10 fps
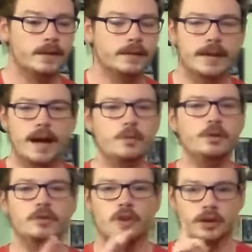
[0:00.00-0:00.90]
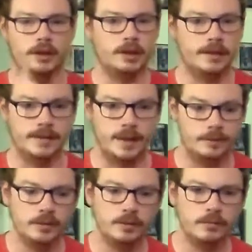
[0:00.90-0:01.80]
Like, I wouldn't talk to Klay
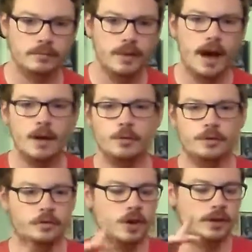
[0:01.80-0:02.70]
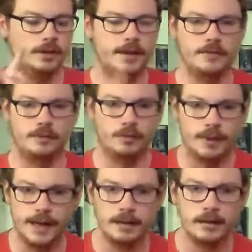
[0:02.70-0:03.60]
Thompson. I wouldn't talk to Kevin
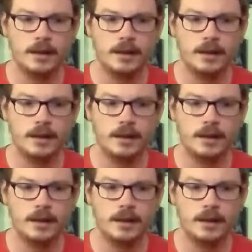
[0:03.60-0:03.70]
Durant.